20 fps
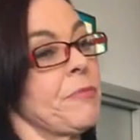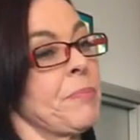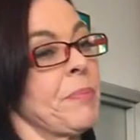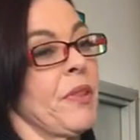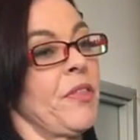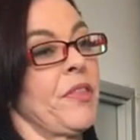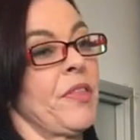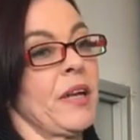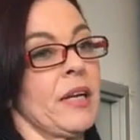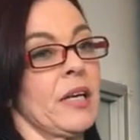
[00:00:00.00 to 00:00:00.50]
you've
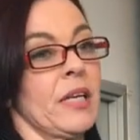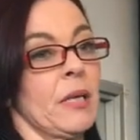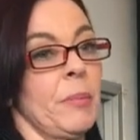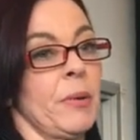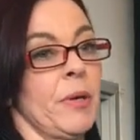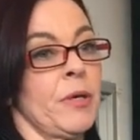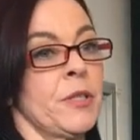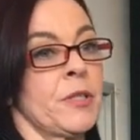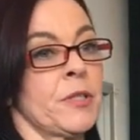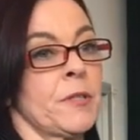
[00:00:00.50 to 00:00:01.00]
been thinking
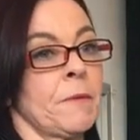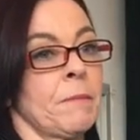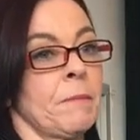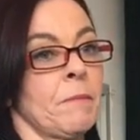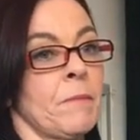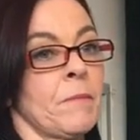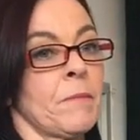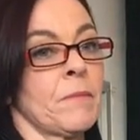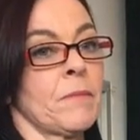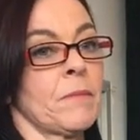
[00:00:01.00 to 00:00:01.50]
about.
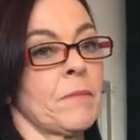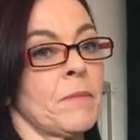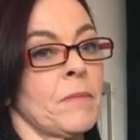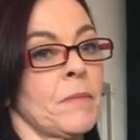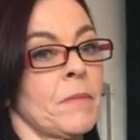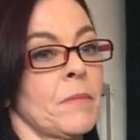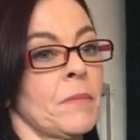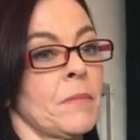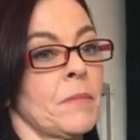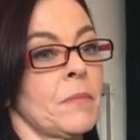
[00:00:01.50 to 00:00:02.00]

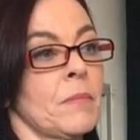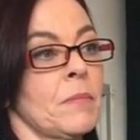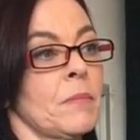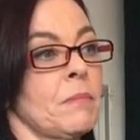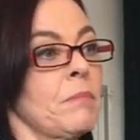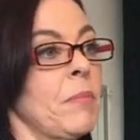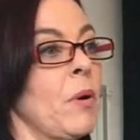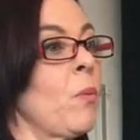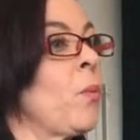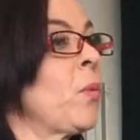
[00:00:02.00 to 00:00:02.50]

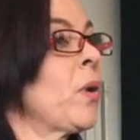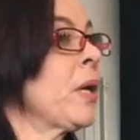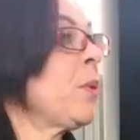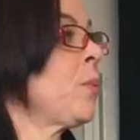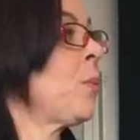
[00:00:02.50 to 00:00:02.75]
But we